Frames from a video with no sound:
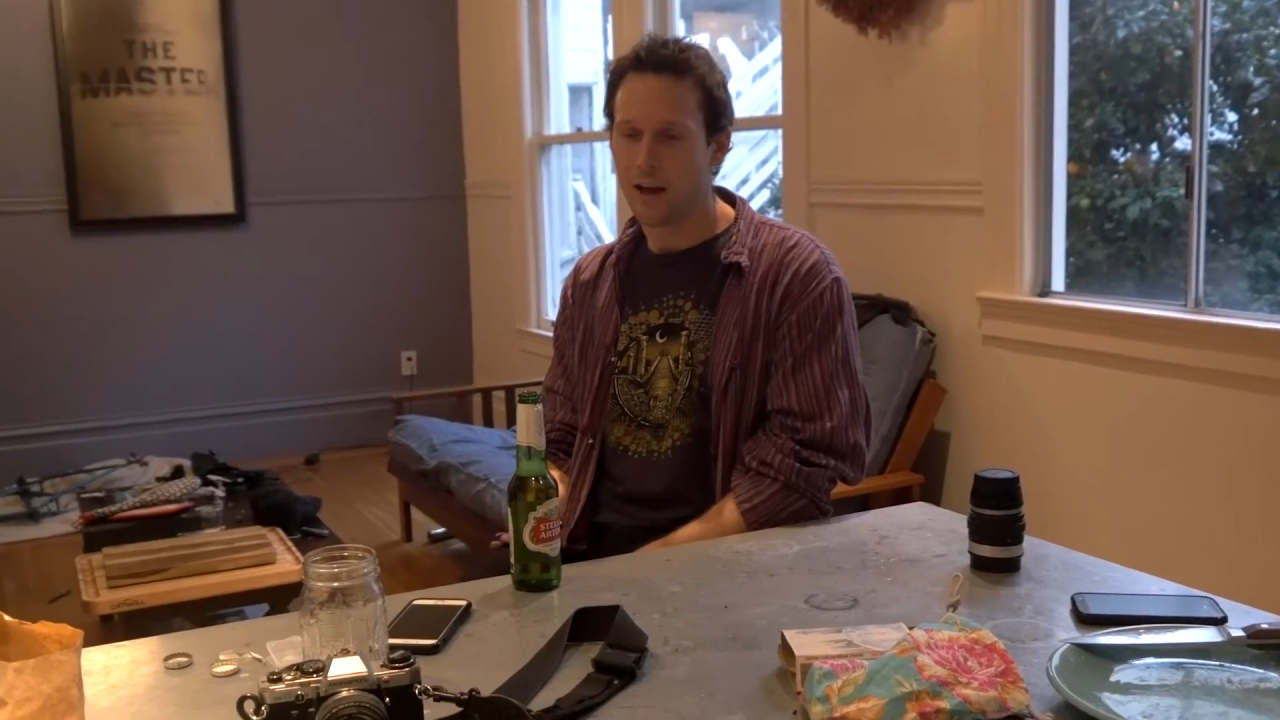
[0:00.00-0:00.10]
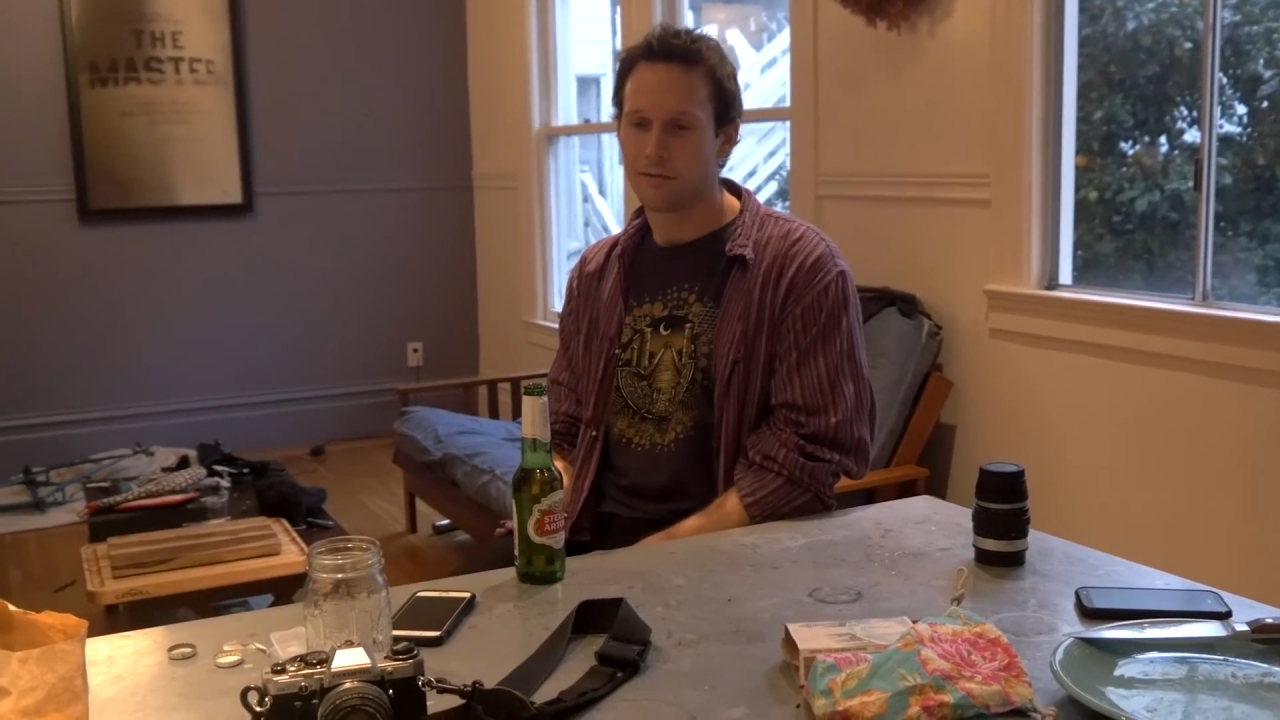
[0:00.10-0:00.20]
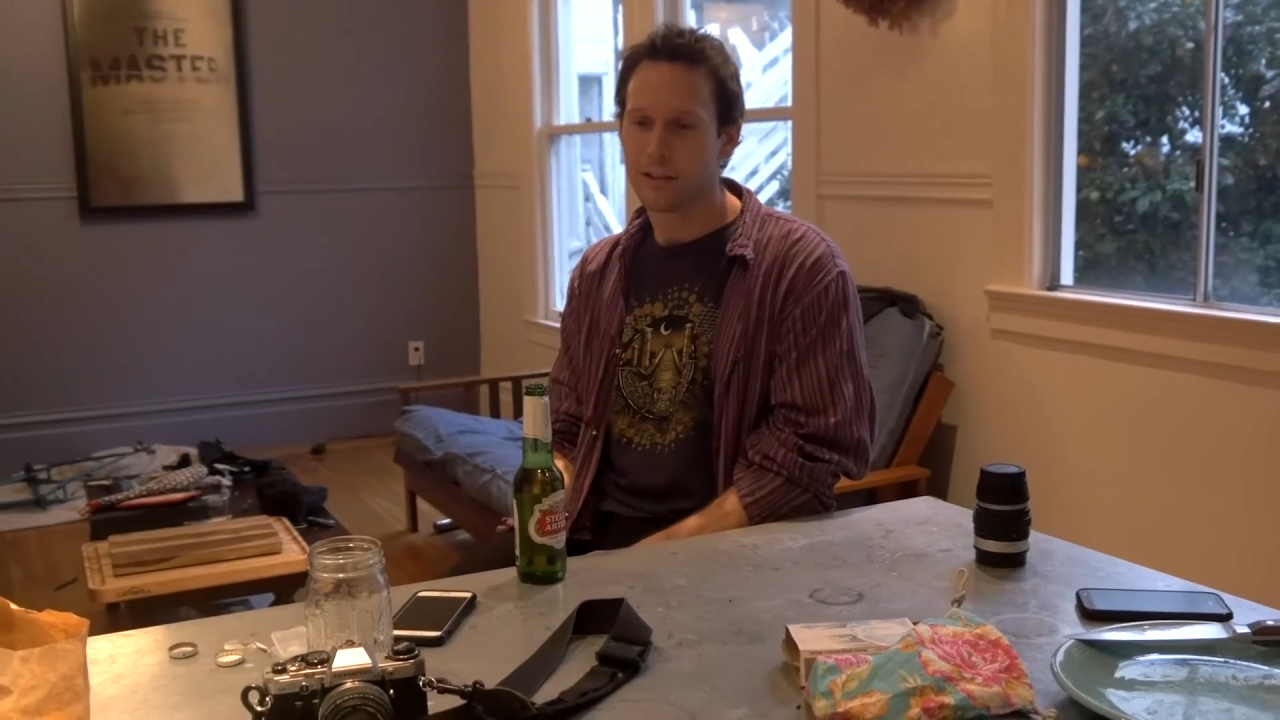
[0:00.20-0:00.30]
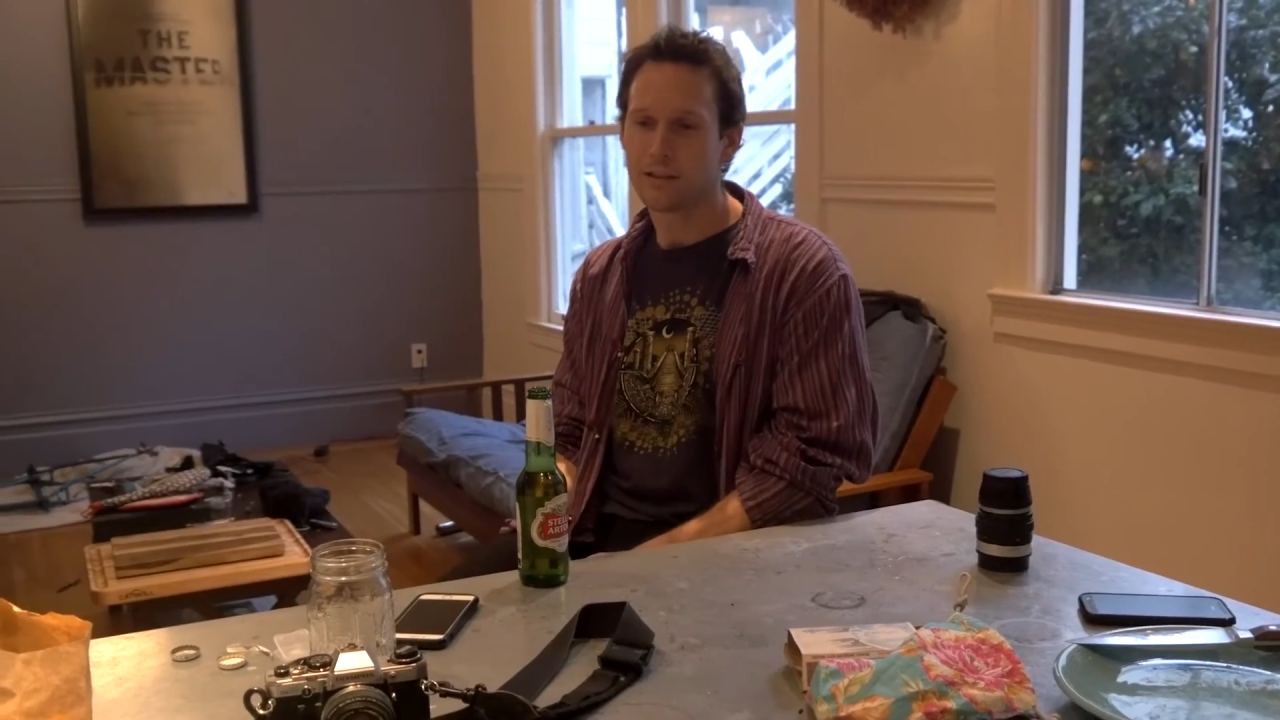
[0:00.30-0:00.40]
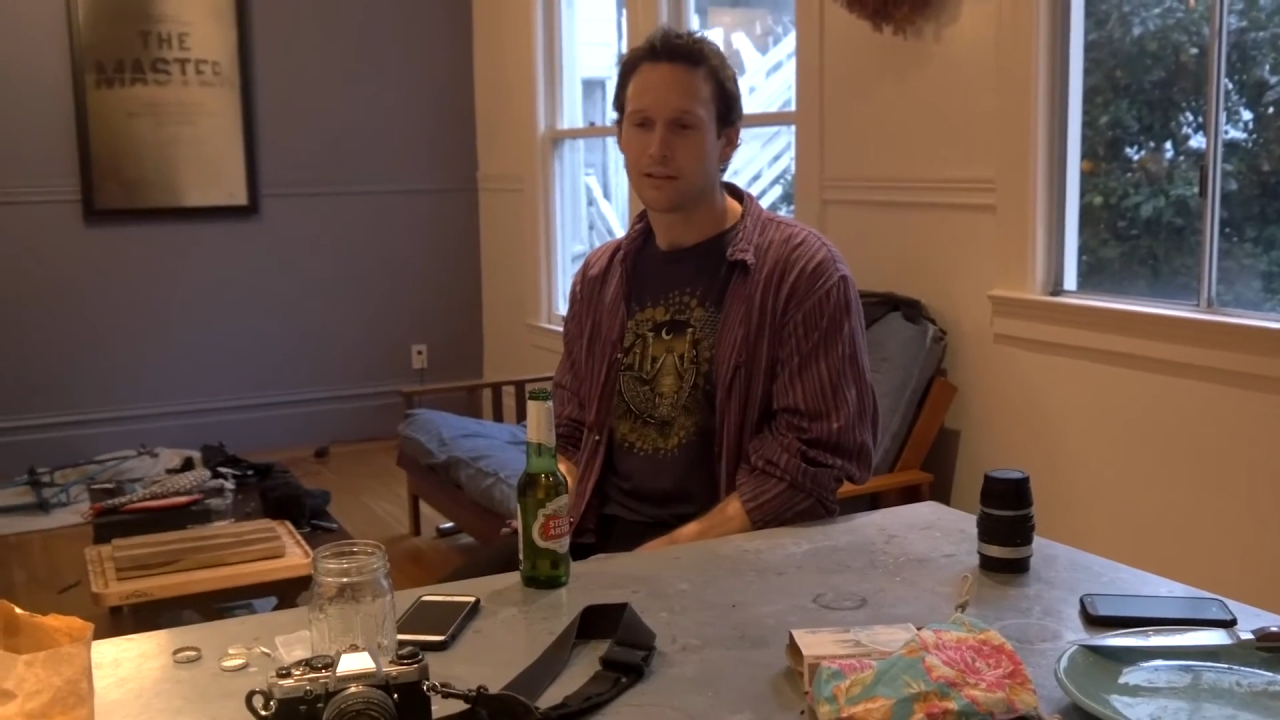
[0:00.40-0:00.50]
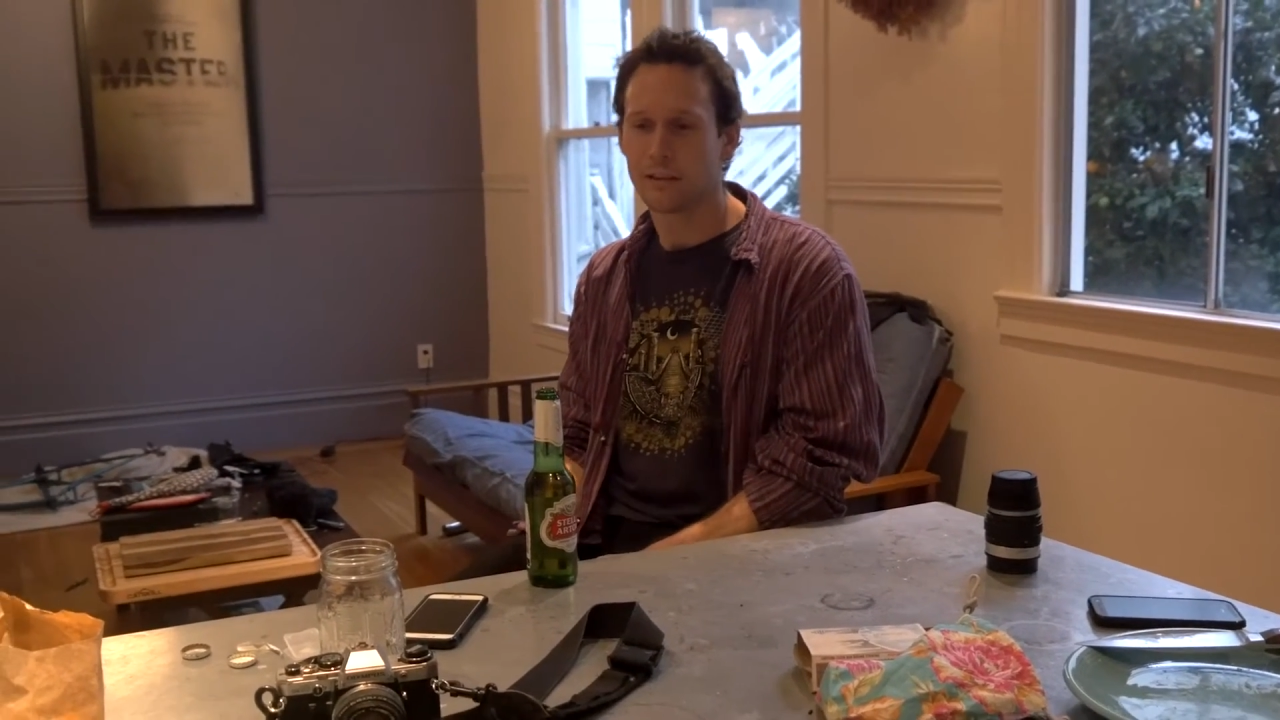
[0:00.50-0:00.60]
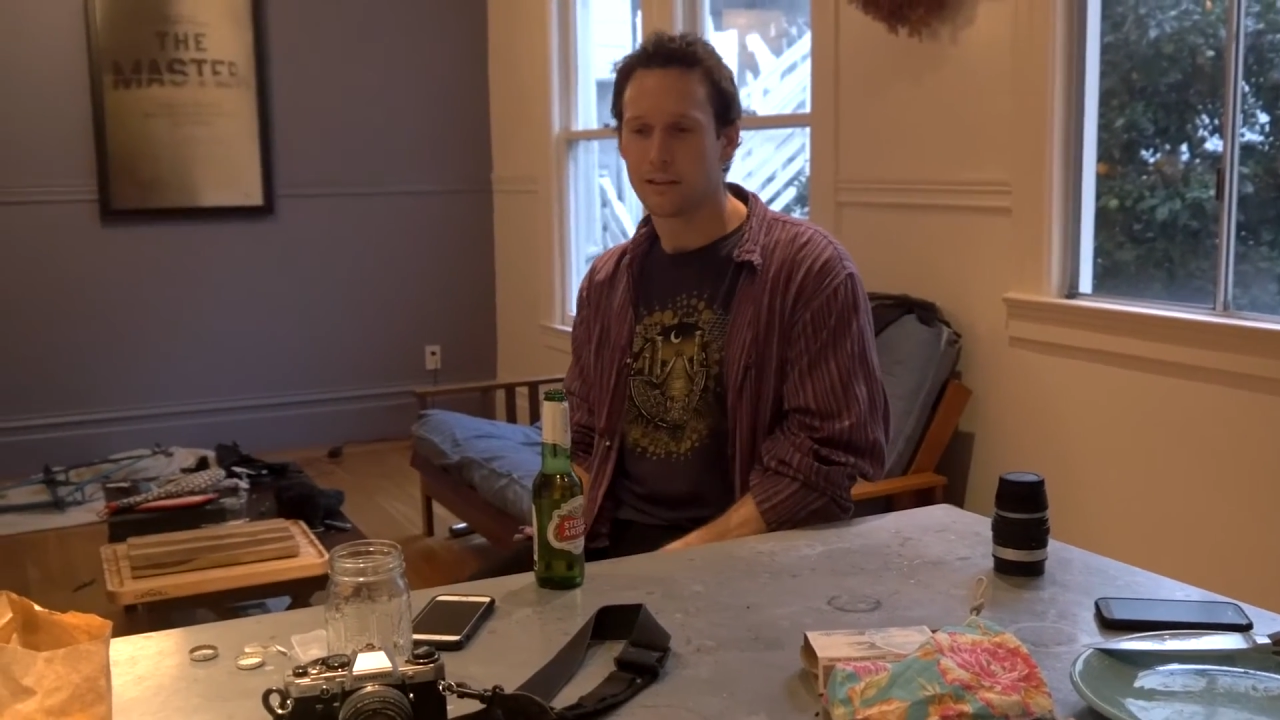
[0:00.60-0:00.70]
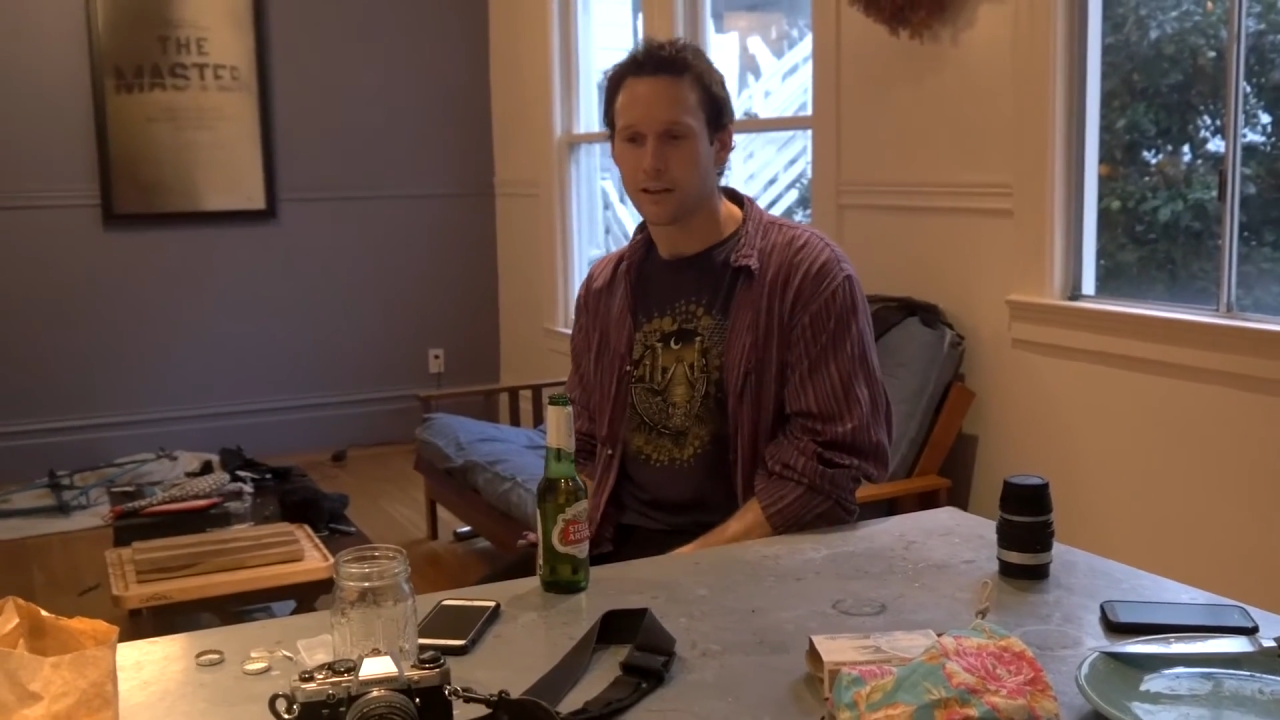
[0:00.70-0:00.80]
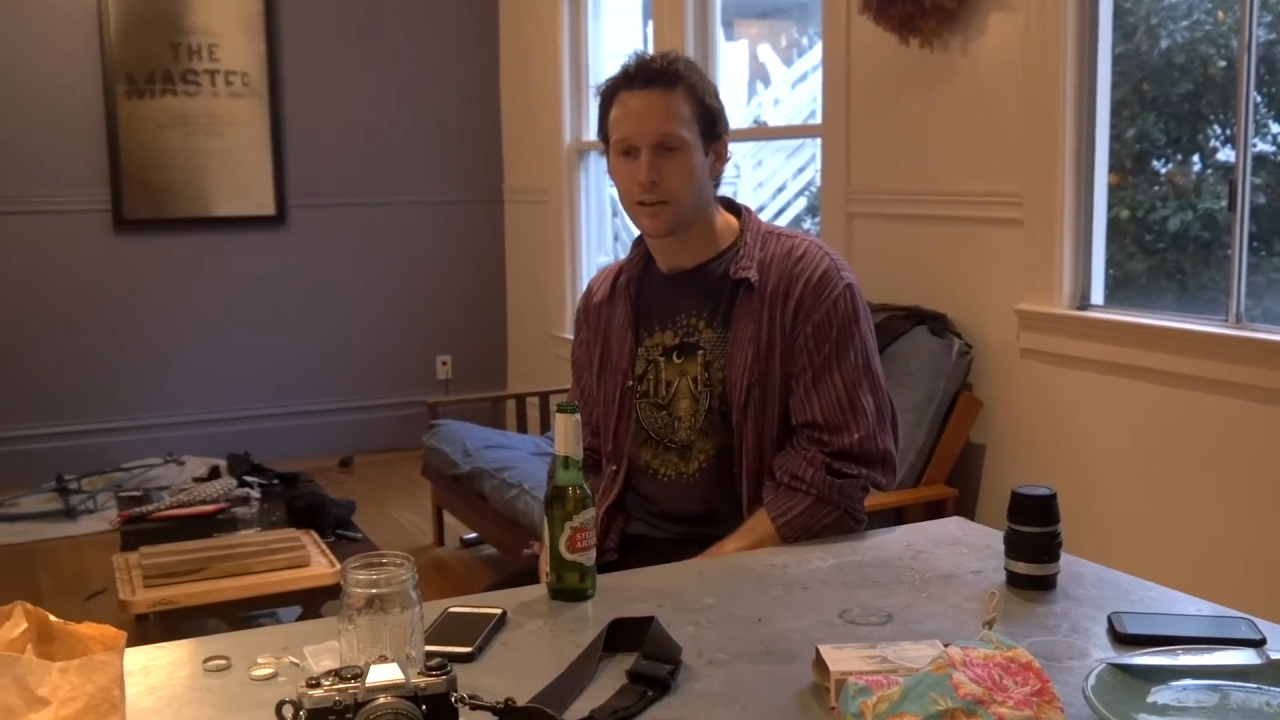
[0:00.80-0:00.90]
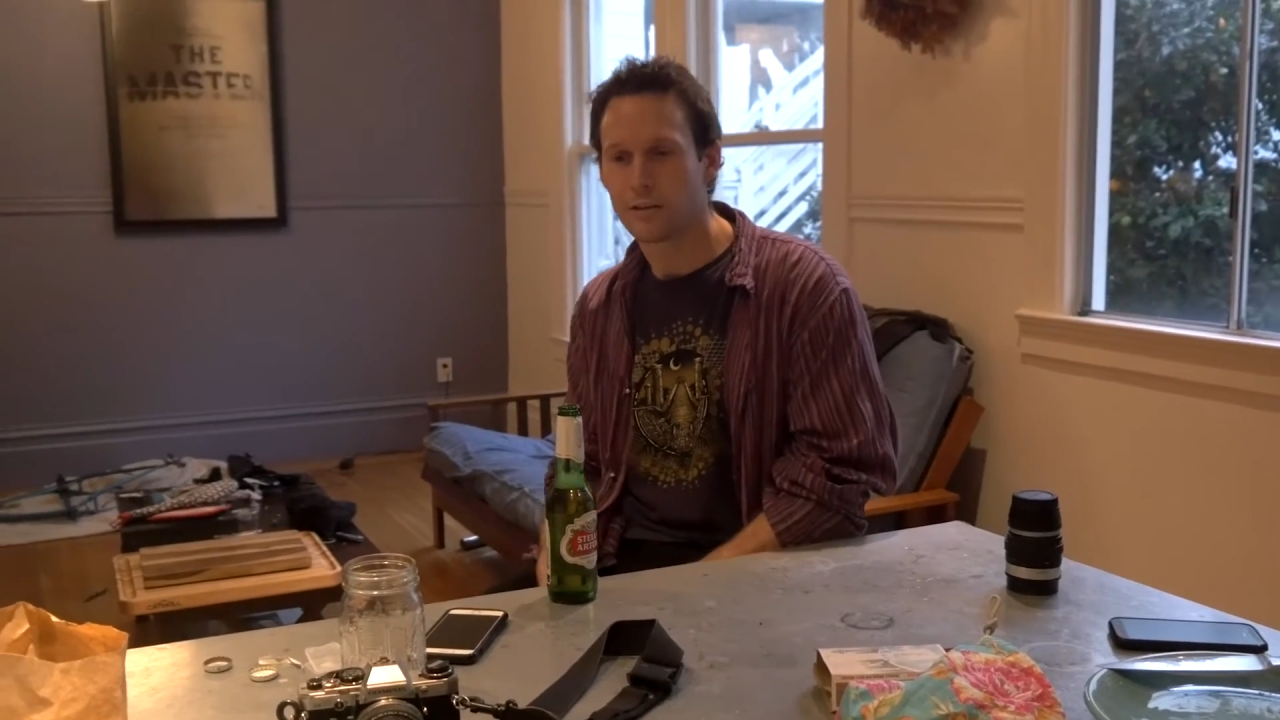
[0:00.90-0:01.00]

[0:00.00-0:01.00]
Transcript: obviously they're